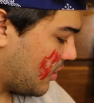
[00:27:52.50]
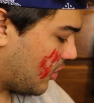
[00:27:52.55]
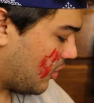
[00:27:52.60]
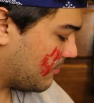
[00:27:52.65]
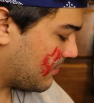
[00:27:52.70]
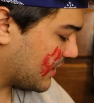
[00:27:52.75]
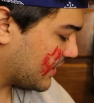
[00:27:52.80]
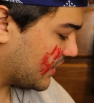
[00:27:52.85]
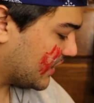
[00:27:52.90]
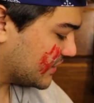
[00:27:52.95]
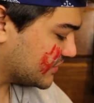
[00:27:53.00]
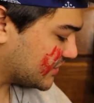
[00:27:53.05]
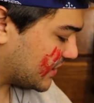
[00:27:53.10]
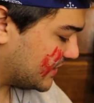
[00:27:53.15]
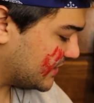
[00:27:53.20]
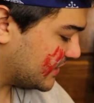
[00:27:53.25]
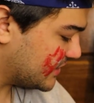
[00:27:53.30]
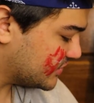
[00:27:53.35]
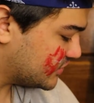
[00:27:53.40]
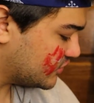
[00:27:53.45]
Oh my gosh, I
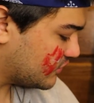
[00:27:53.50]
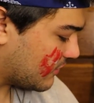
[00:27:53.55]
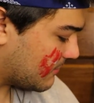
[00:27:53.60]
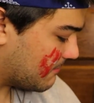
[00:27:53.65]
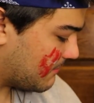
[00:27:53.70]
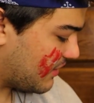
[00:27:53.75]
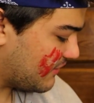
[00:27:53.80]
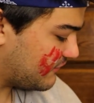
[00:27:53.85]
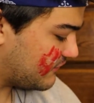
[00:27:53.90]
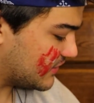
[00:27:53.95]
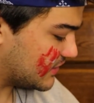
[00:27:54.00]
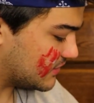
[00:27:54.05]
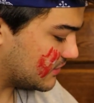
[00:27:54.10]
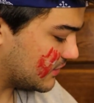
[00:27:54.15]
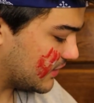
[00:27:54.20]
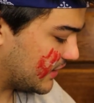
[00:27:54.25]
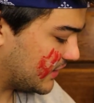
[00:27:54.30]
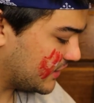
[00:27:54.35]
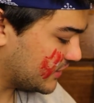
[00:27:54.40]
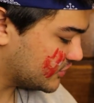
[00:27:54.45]
need to do a muffin.
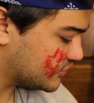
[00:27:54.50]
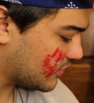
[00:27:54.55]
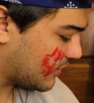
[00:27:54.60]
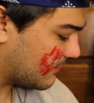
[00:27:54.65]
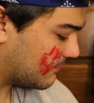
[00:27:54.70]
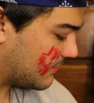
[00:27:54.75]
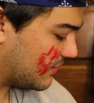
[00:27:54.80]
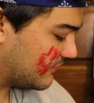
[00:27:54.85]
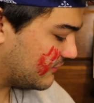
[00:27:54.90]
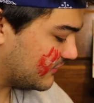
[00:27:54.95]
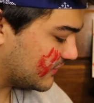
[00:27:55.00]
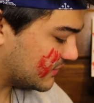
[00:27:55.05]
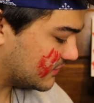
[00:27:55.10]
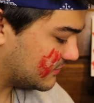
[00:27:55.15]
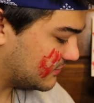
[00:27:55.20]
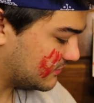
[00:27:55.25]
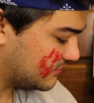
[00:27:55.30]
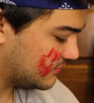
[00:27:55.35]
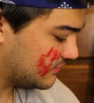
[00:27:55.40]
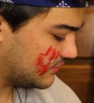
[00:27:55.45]
I need to draw a
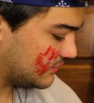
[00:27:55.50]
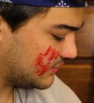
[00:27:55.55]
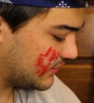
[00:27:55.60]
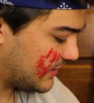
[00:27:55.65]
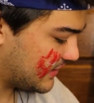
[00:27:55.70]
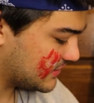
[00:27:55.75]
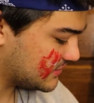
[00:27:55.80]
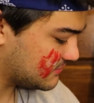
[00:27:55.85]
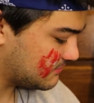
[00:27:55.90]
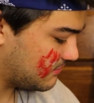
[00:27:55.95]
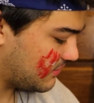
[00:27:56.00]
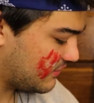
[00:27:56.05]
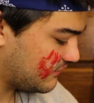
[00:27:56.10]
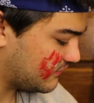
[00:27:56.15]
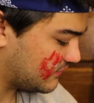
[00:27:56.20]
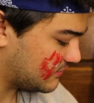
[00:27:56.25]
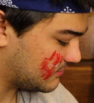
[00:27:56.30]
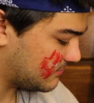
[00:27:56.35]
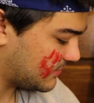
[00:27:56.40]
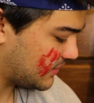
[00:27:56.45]
muffin. The last
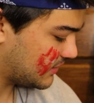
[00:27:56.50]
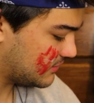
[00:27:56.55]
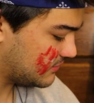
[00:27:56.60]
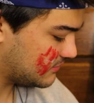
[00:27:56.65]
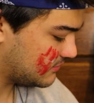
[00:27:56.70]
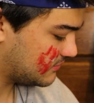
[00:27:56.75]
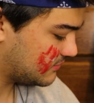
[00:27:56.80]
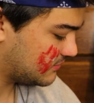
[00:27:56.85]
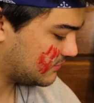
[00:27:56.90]
muffin, man.